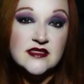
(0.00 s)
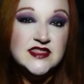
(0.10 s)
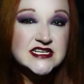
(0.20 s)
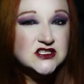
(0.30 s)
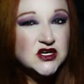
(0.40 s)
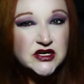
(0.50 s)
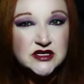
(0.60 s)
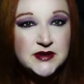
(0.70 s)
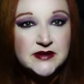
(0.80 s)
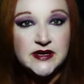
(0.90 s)
This
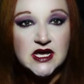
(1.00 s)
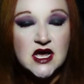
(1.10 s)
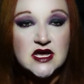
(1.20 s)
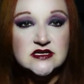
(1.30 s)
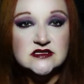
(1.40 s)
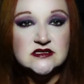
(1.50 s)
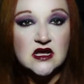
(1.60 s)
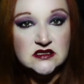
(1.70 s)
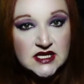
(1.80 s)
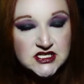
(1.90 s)
could be because
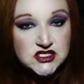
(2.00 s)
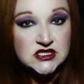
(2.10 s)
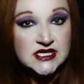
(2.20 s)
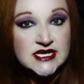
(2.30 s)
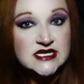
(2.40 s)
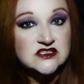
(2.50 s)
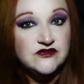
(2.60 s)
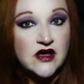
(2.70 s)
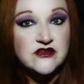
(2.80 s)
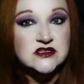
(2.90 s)
allegedly his
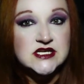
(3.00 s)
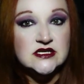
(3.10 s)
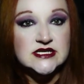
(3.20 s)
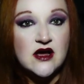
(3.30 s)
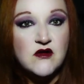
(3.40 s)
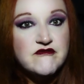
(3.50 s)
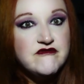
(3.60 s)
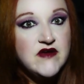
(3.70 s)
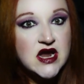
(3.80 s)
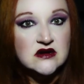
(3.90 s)
father dealt out
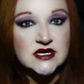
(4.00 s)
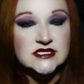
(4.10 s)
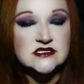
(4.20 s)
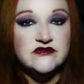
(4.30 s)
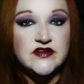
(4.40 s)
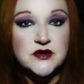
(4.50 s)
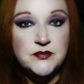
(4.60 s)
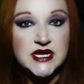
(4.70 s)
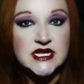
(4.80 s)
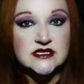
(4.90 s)
very severe
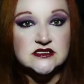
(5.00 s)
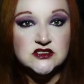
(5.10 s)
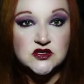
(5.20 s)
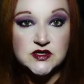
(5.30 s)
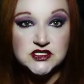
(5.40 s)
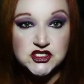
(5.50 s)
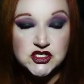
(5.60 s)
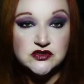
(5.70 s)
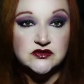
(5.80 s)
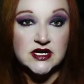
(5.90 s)
beatings to his
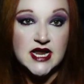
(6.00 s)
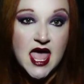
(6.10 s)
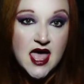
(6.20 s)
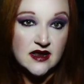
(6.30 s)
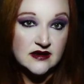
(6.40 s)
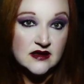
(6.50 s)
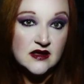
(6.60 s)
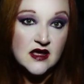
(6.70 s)
children, and